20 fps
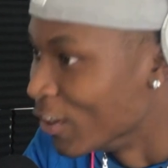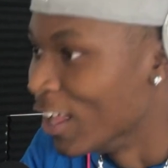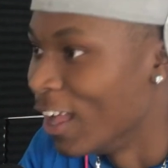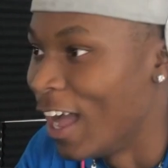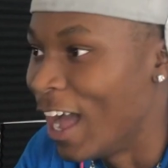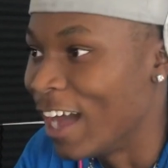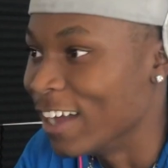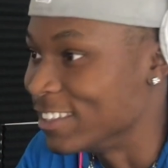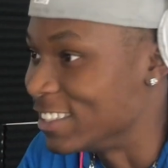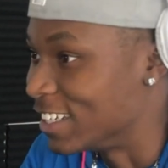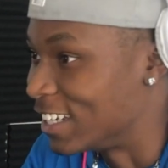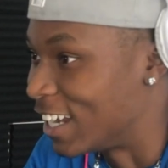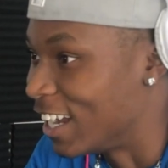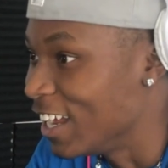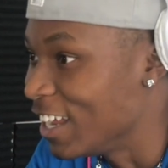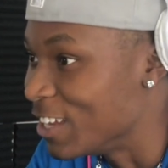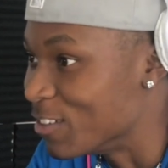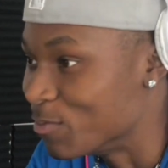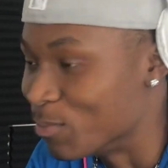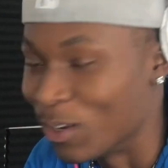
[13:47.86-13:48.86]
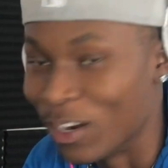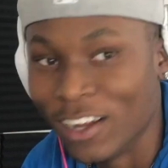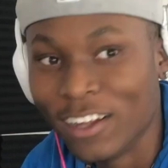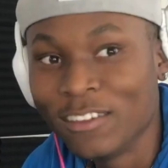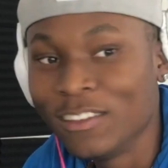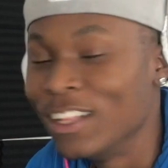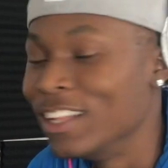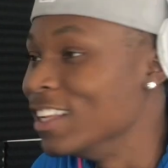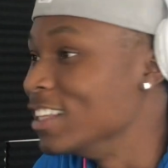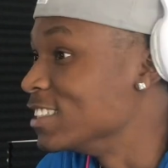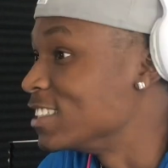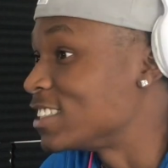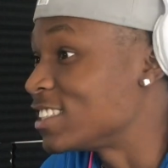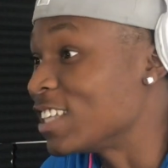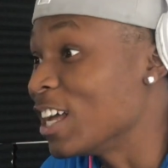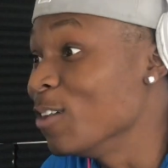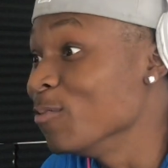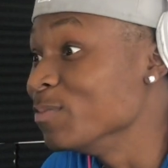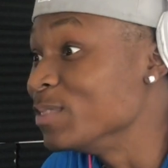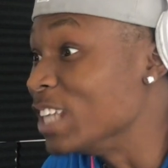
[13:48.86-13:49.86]
got out the cut, bro.
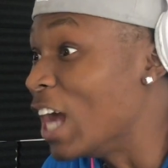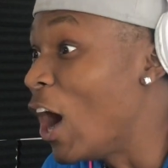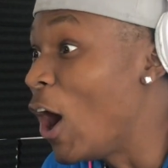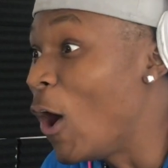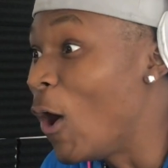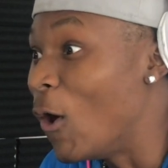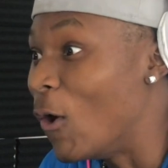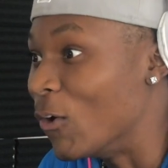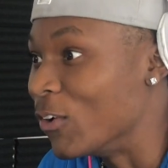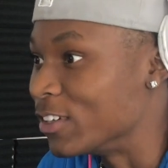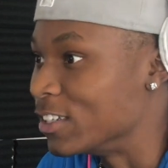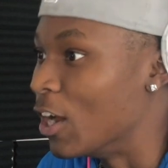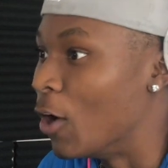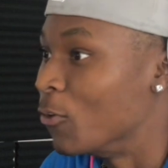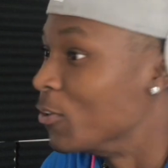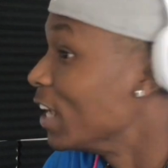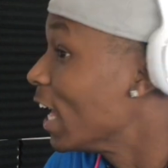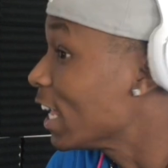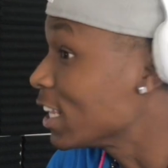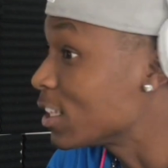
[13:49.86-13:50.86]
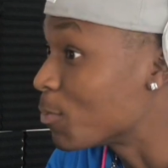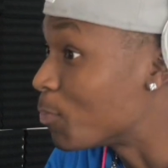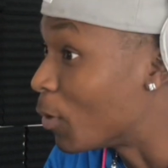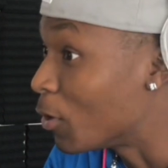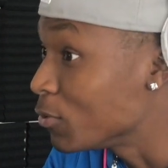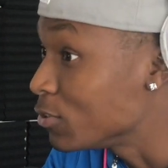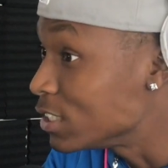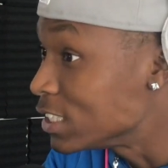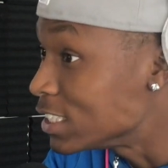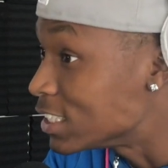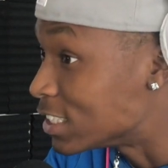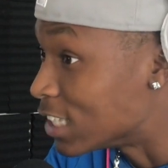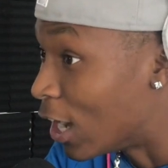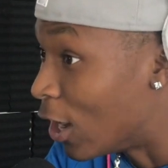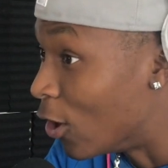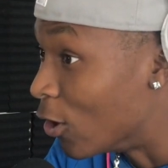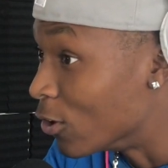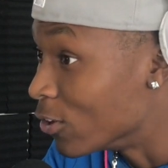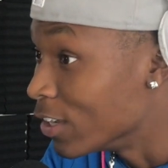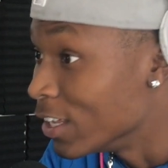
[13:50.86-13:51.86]
Some dog, no, not the police
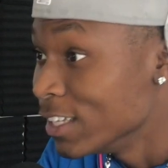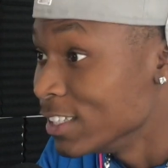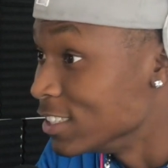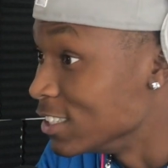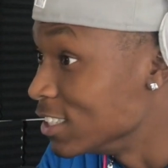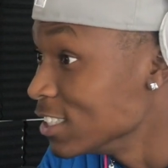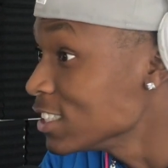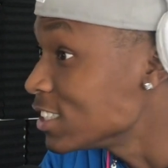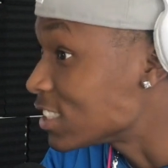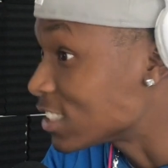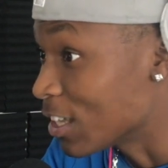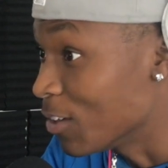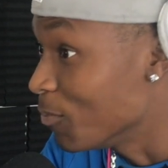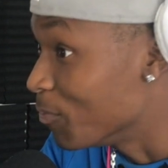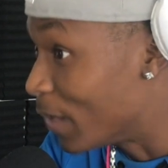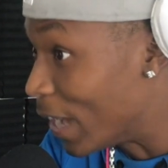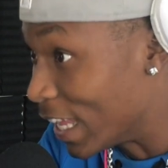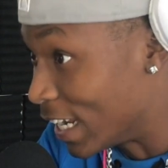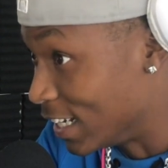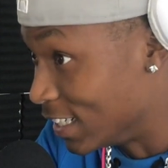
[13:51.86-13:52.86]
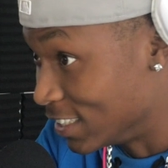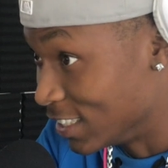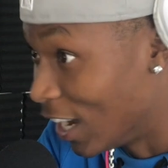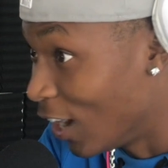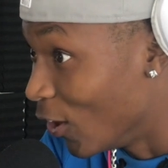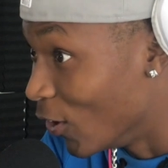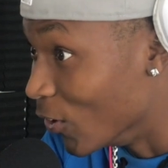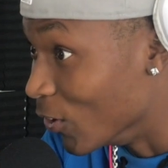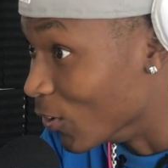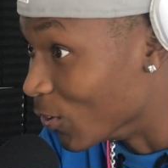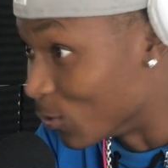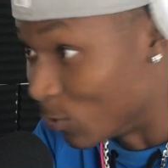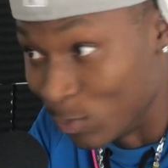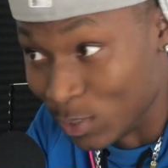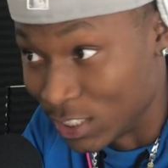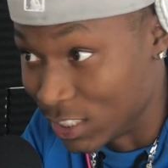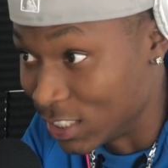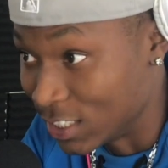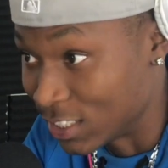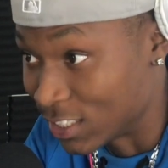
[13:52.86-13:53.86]
dog, just somebody dog
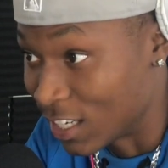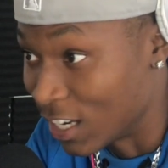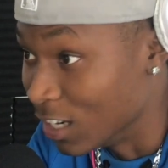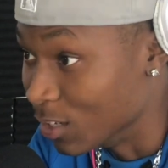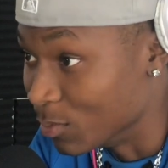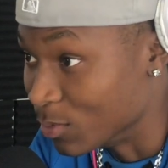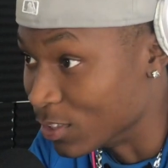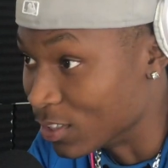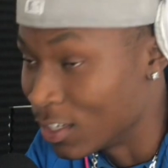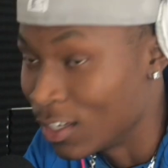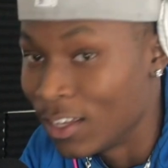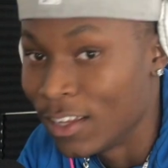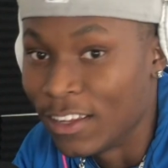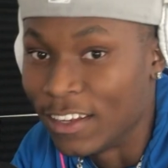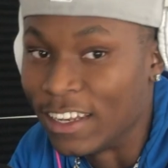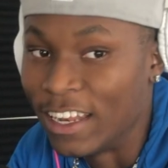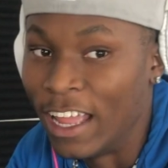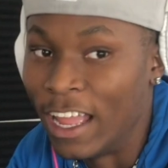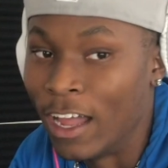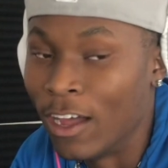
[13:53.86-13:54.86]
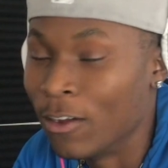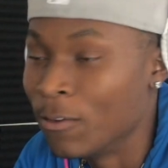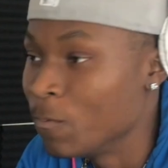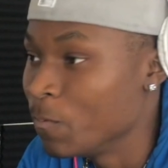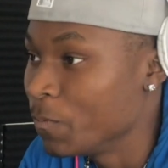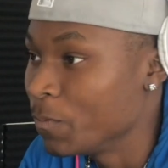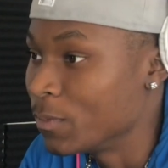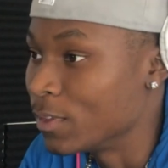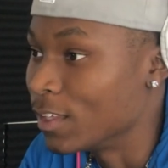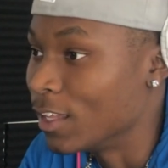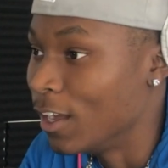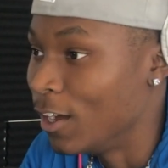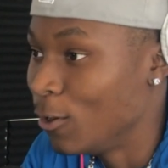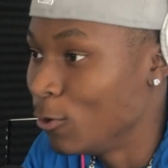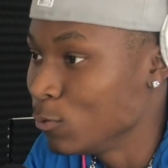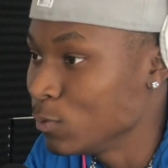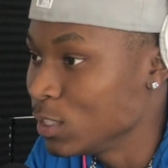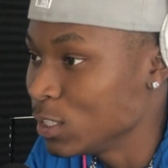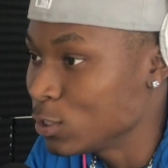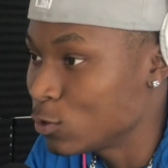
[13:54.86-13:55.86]
was just coming. Now,
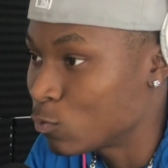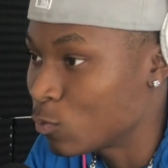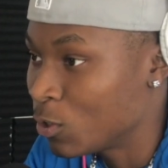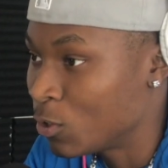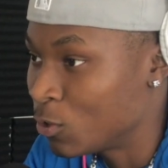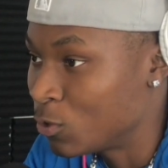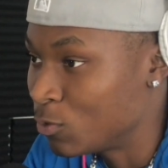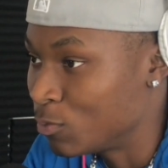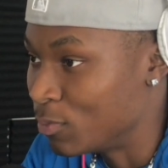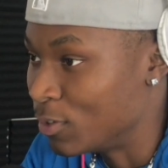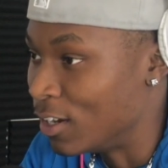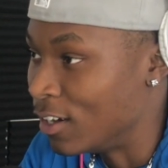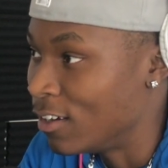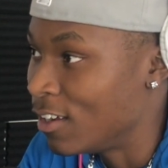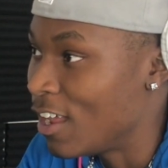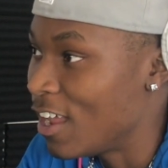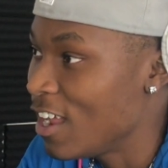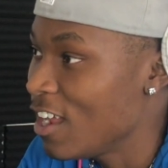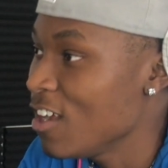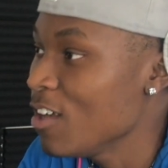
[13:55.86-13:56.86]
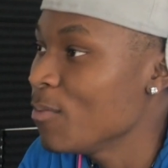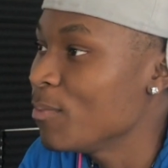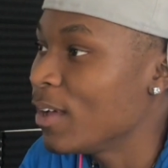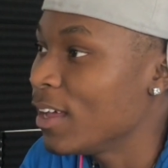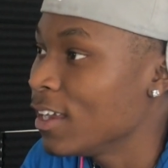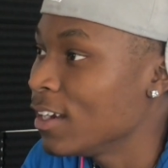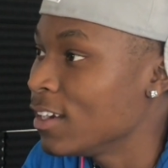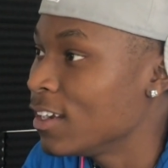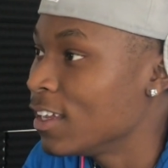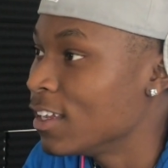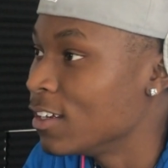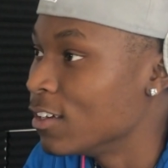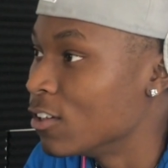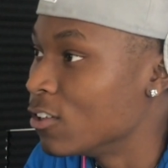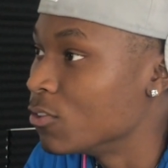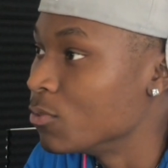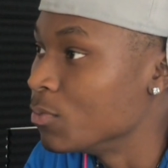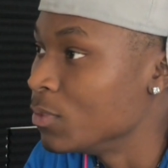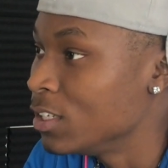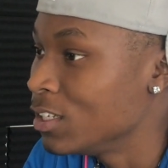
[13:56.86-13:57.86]
on this road, bro, everybody that
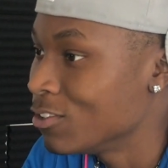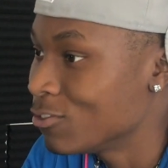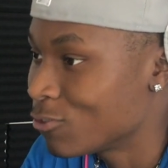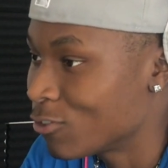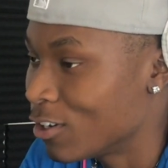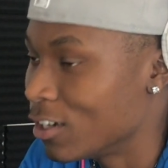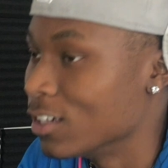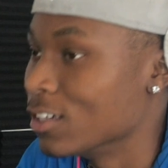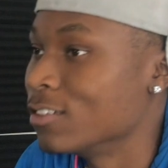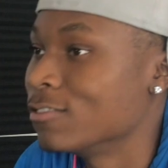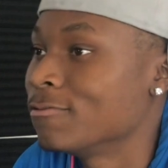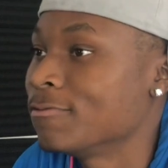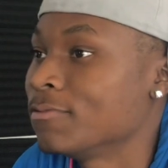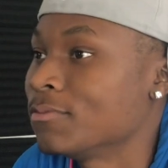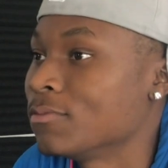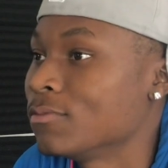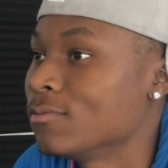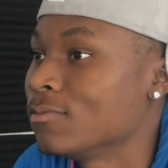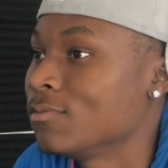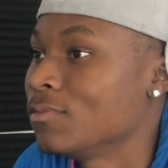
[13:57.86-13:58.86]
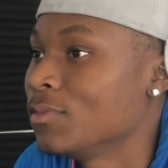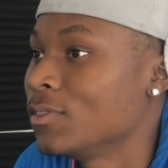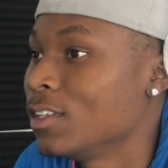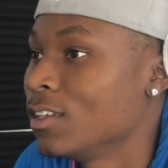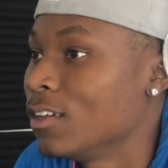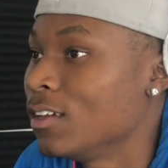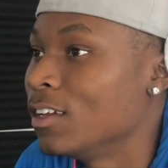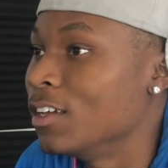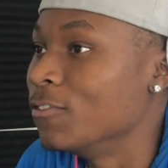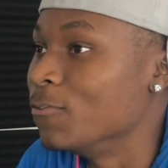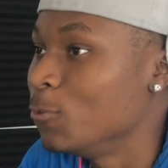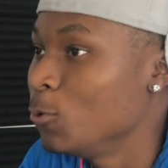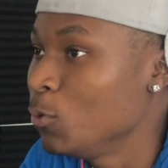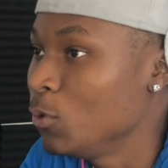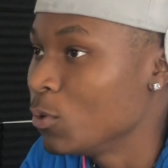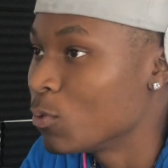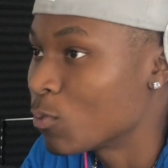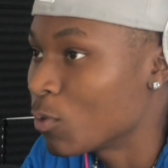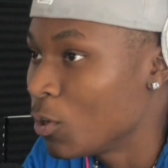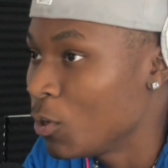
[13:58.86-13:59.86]
know me and Ronnie, if you
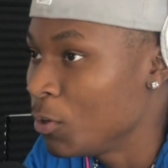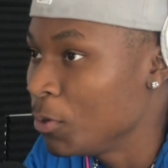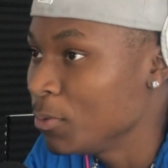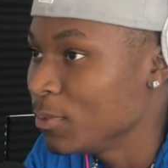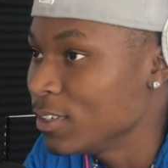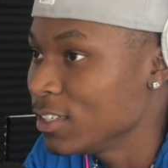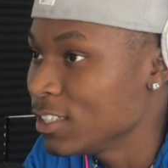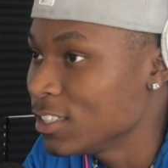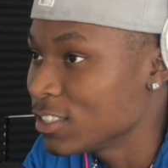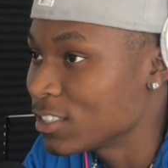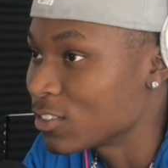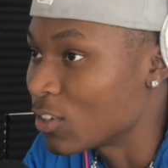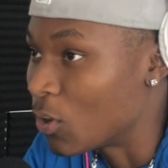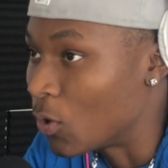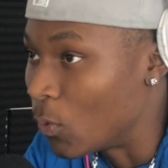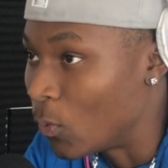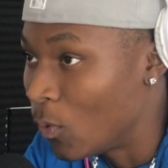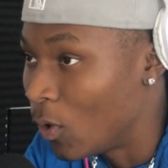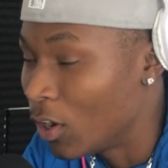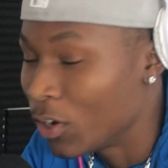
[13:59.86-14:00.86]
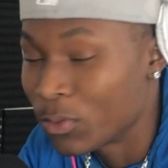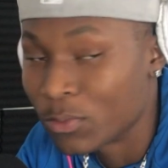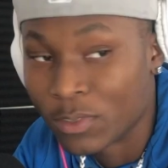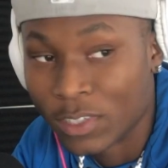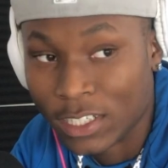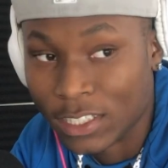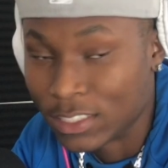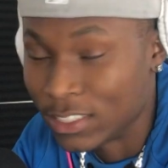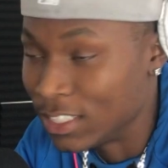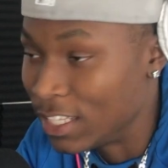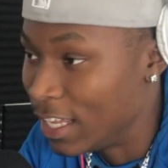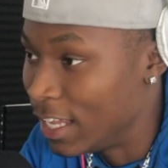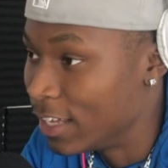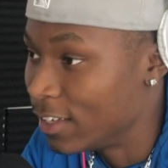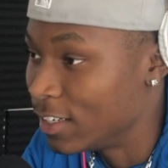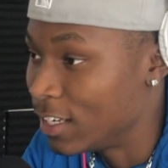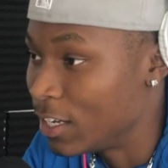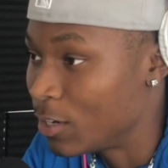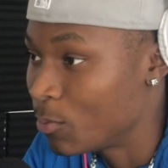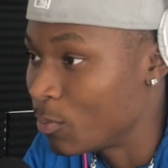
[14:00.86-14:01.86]
done roll with us or walk with us
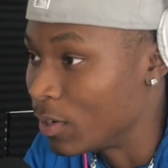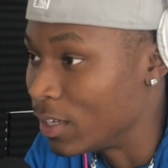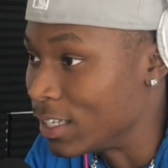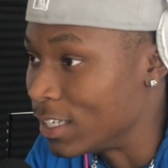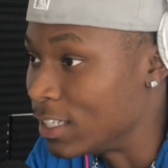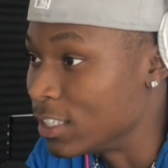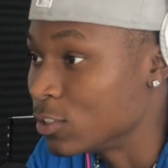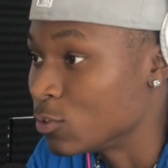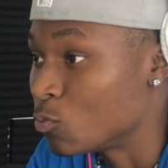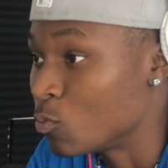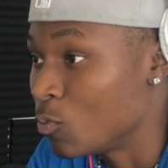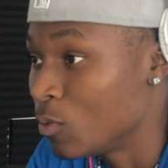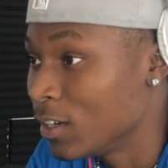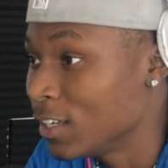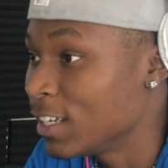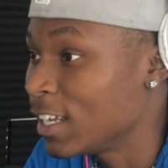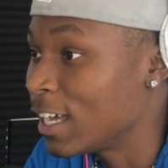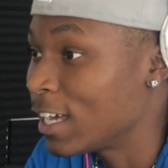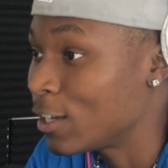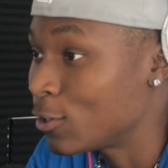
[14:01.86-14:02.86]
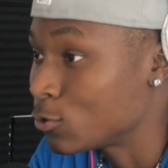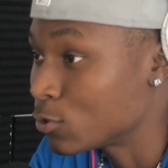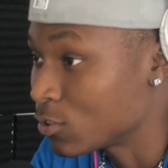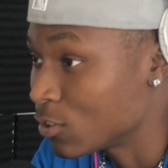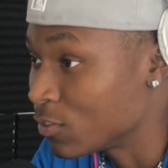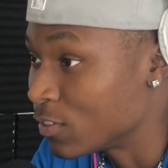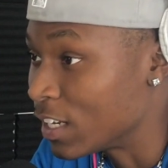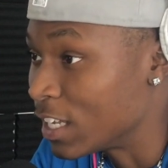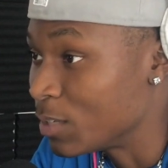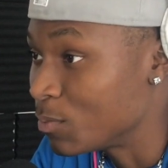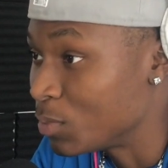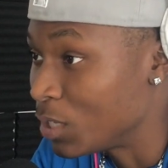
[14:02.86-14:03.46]
down that way, it's one house on that